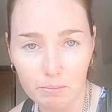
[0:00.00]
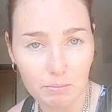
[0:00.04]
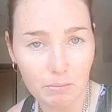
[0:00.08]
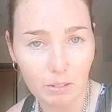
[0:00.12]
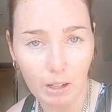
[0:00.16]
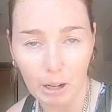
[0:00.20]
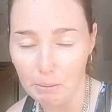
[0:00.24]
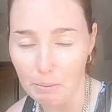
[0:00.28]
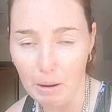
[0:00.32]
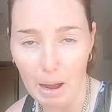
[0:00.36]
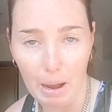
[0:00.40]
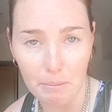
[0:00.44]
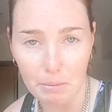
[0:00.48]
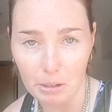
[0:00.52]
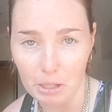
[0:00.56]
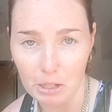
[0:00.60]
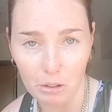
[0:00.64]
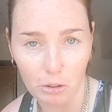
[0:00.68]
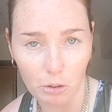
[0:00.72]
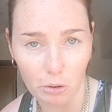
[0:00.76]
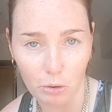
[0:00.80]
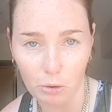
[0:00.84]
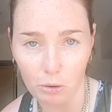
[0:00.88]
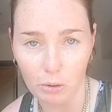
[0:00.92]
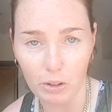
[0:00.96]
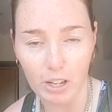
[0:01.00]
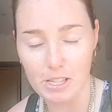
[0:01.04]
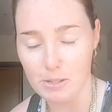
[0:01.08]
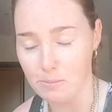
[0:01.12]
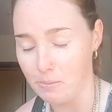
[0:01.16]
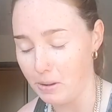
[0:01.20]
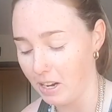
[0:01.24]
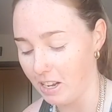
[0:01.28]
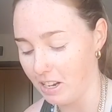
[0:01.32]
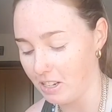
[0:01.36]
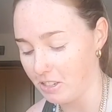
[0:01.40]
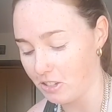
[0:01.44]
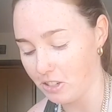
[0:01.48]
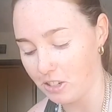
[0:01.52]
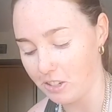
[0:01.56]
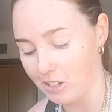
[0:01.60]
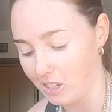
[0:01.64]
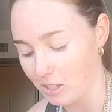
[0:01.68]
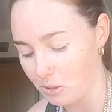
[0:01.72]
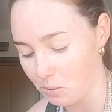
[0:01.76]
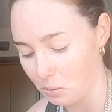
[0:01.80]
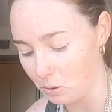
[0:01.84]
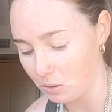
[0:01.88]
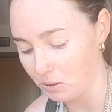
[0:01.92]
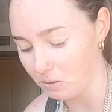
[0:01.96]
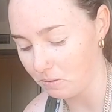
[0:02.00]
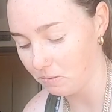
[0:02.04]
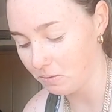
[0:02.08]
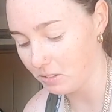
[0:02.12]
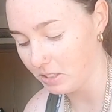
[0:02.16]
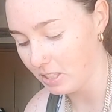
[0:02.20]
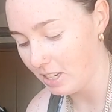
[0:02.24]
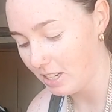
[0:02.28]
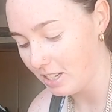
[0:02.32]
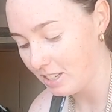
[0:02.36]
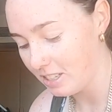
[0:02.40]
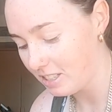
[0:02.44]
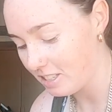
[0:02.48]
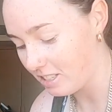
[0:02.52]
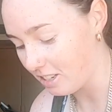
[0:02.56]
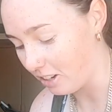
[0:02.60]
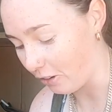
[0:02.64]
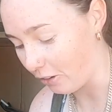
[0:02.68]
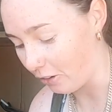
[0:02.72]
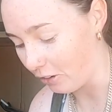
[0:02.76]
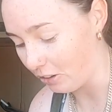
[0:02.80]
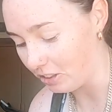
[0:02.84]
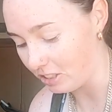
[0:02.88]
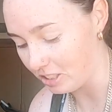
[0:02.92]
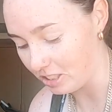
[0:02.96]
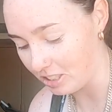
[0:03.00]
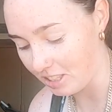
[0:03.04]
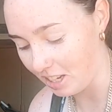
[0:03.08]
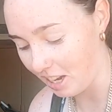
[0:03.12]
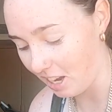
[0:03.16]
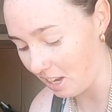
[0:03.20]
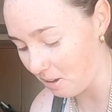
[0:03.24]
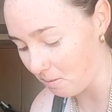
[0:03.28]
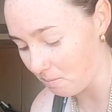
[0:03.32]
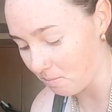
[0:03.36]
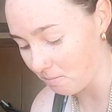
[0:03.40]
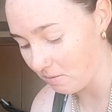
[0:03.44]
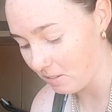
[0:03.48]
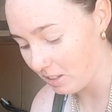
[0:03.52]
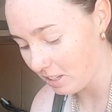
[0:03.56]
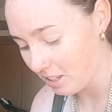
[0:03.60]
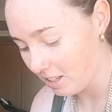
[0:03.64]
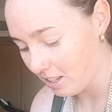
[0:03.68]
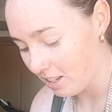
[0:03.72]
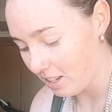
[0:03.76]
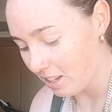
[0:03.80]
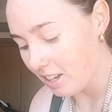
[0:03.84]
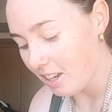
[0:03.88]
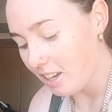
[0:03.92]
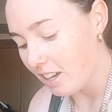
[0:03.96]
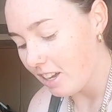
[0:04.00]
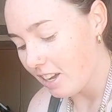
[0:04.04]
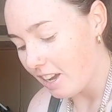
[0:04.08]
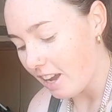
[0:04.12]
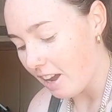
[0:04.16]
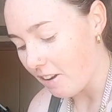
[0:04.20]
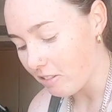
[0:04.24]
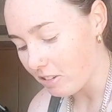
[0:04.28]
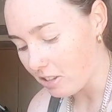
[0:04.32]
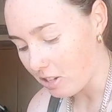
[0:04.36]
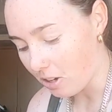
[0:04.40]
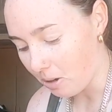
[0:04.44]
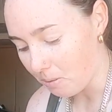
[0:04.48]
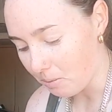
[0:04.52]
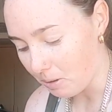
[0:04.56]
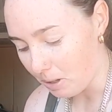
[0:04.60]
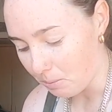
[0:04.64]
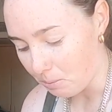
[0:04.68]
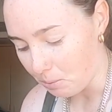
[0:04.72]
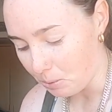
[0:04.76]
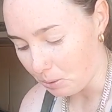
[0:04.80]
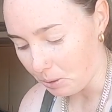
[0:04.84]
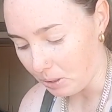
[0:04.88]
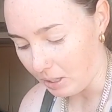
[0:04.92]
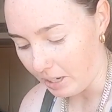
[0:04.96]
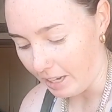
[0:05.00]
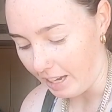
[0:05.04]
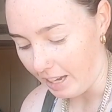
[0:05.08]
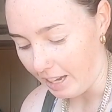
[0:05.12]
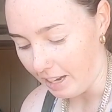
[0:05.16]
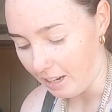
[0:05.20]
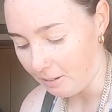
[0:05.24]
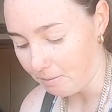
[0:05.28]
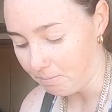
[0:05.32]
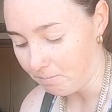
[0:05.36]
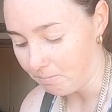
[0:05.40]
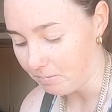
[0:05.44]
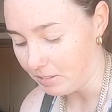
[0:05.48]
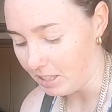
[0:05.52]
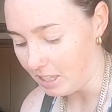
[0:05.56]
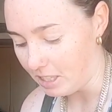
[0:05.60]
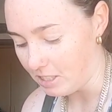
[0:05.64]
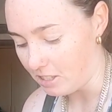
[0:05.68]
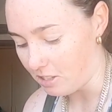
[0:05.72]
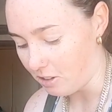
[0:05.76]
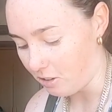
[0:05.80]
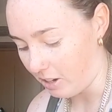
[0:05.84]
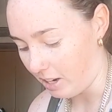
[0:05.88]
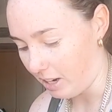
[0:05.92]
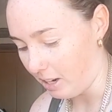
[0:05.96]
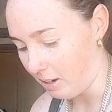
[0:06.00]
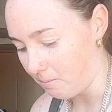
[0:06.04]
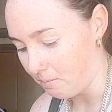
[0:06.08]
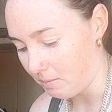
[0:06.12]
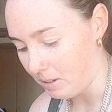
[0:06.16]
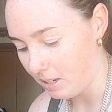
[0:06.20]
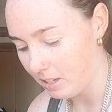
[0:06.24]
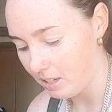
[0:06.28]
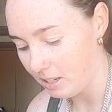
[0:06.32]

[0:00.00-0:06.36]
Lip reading: I'm happy to do as many as you guys want. So just keep, every time I put a Instagram